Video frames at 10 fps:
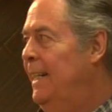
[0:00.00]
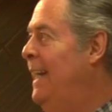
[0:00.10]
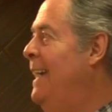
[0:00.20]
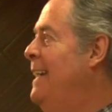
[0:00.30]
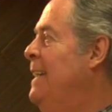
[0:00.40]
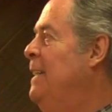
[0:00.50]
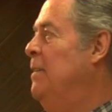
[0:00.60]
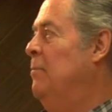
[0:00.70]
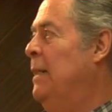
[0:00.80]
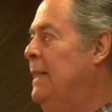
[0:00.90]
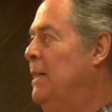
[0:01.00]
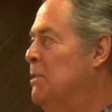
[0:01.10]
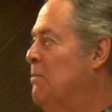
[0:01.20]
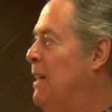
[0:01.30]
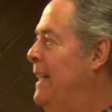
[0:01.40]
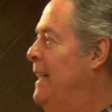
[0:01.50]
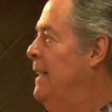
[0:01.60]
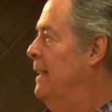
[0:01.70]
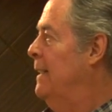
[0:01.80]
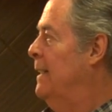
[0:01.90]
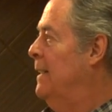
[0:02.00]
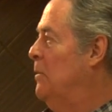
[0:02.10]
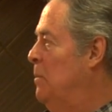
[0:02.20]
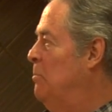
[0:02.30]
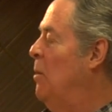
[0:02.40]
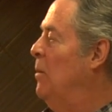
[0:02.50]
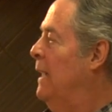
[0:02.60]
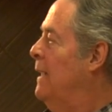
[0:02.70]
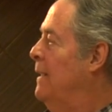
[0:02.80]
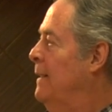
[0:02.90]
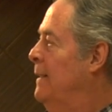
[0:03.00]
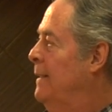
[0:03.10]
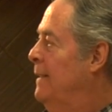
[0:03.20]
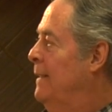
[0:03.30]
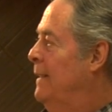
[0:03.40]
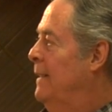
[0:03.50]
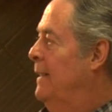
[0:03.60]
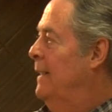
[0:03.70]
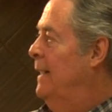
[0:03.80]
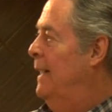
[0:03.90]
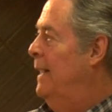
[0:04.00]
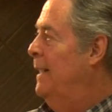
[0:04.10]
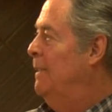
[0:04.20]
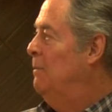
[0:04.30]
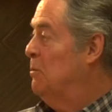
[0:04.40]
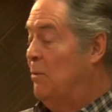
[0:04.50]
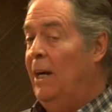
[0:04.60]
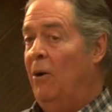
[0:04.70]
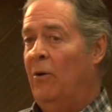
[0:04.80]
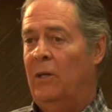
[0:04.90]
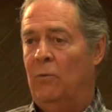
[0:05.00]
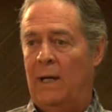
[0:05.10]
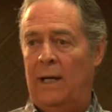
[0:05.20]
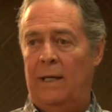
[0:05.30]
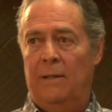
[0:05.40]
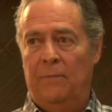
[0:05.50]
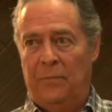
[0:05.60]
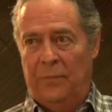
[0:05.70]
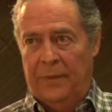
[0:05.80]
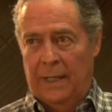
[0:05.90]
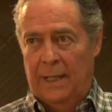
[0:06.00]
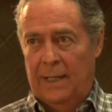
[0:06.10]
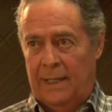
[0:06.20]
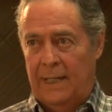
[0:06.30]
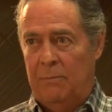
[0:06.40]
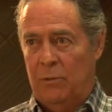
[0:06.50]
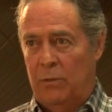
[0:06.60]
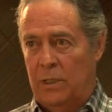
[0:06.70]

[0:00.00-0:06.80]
Lynn, my dearest friend at Republic. I was very lucky when I came to